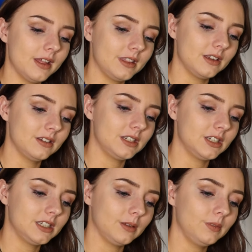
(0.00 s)
there's
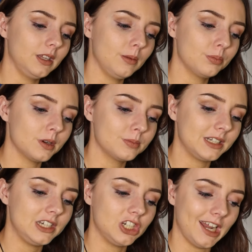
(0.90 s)
just something
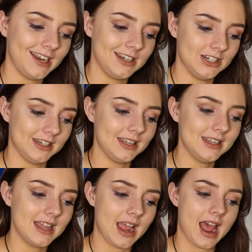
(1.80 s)
abruptly
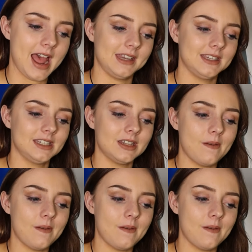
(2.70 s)
changing, and